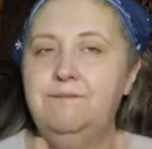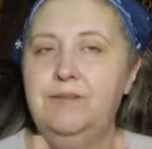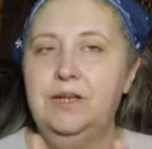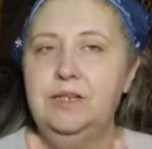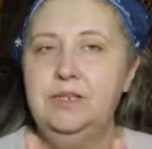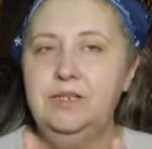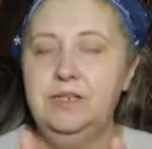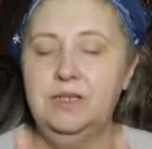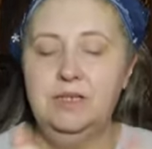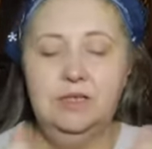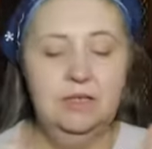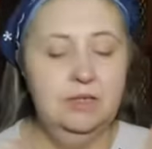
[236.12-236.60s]

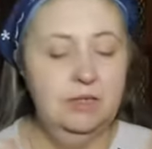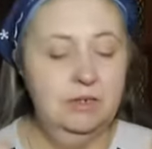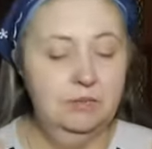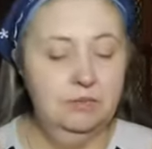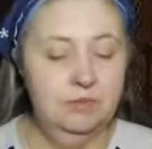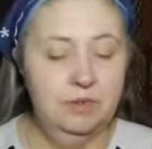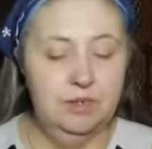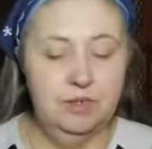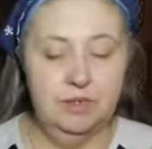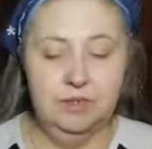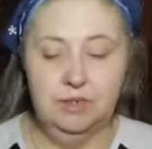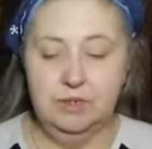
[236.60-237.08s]
Fun
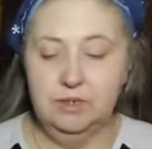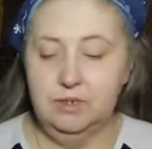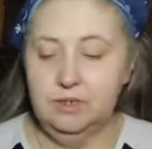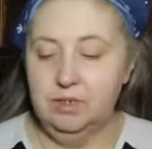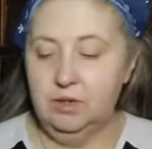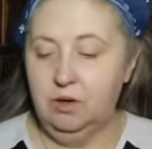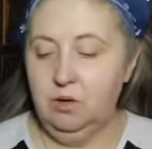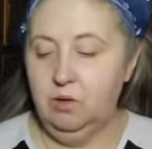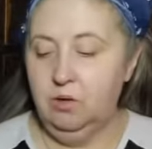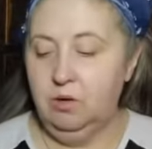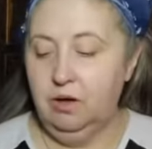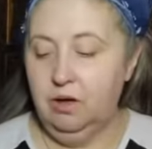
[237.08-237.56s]
times.
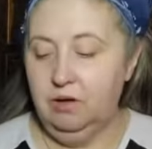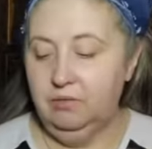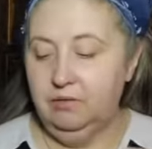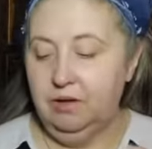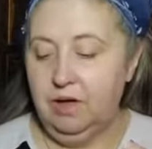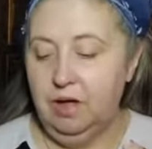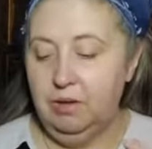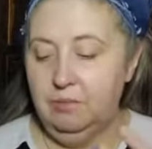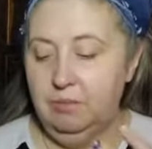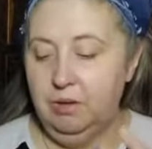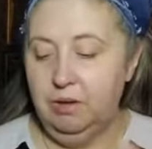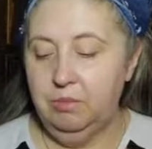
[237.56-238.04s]
So
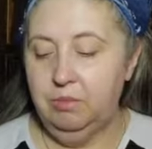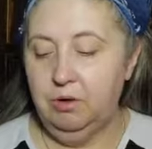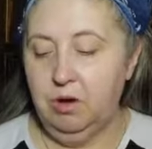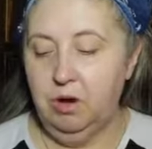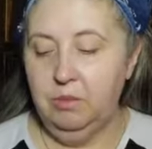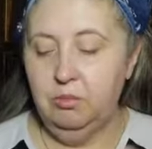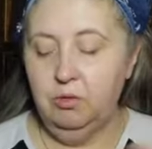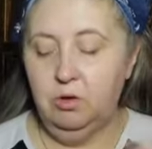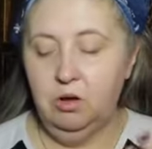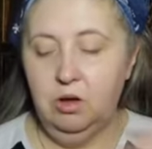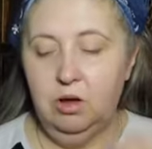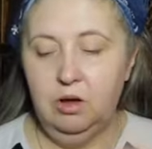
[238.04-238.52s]
I've got my
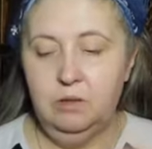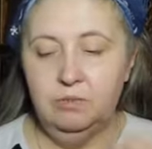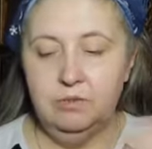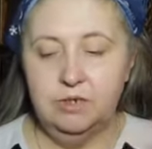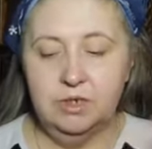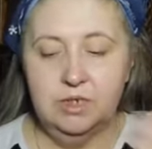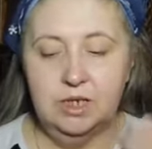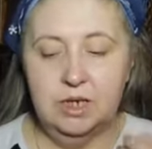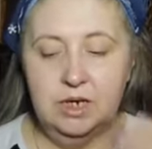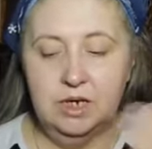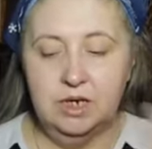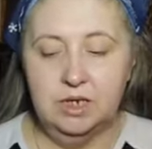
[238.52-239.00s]
primer on. I'm
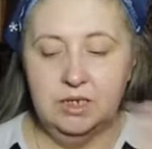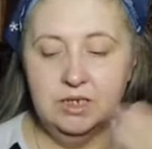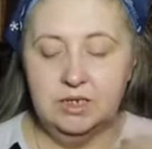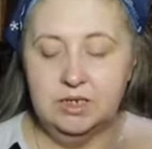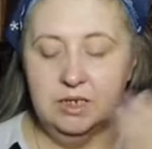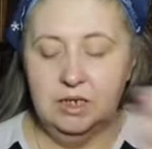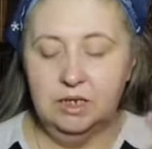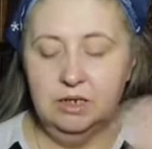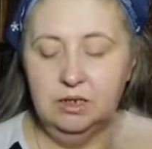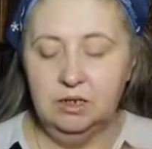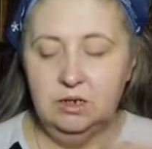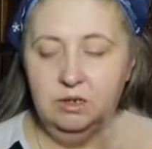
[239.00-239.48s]
just letting it
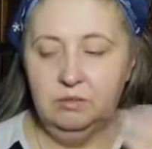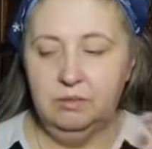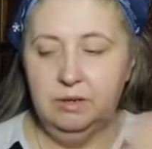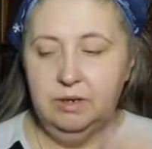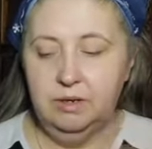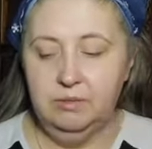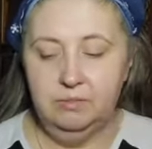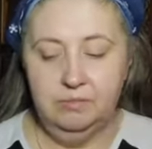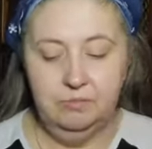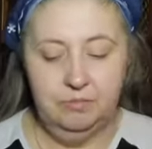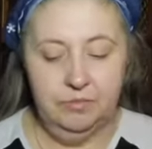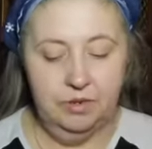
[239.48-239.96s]
sit a little
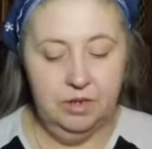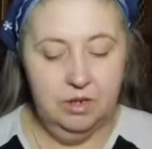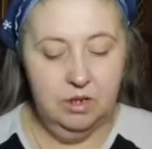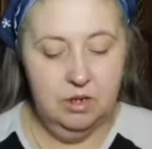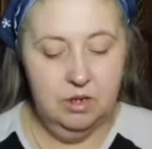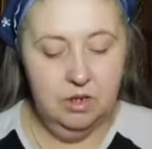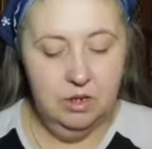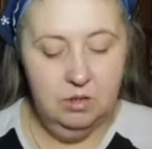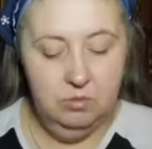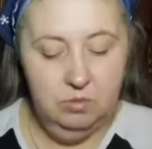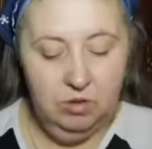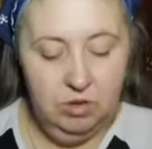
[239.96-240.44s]
bit.
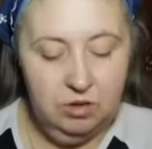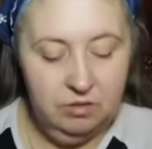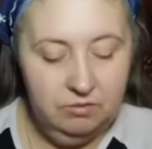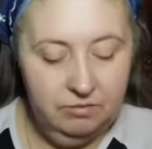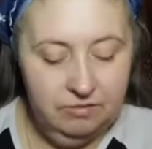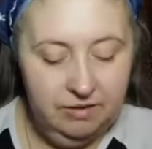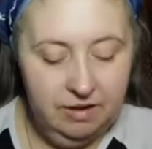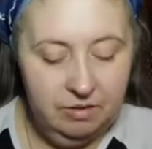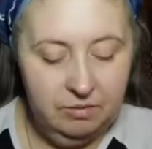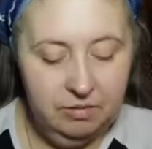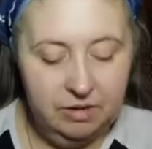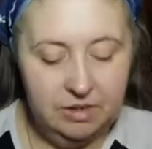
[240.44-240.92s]
I'm
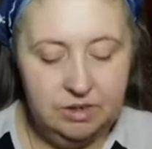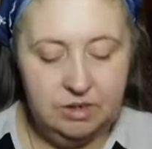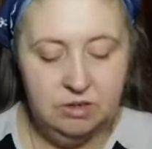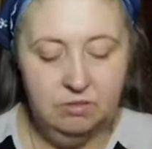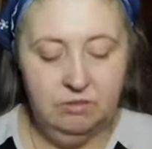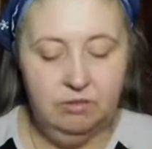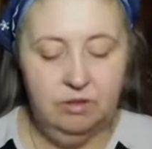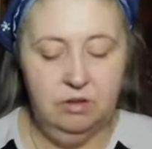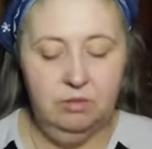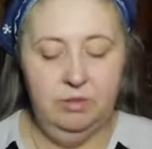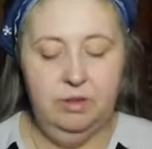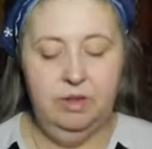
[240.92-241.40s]
gonna fan
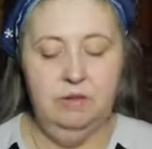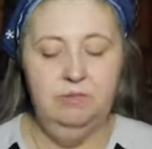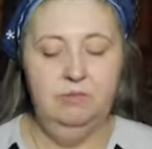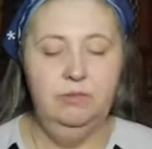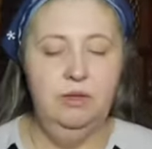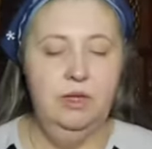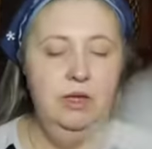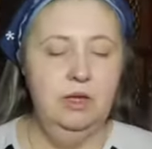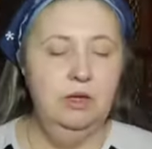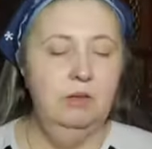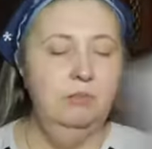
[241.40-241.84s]
myself a little bit.